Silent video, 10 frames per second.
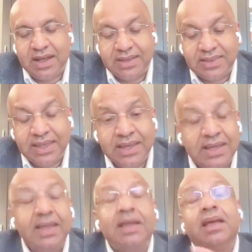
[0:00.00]
I
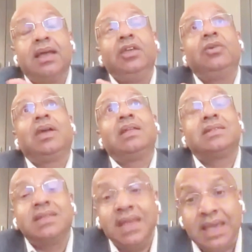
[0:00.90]
think you can
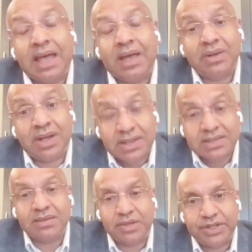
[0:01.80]
seek out
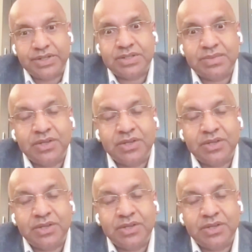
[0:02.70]
customers,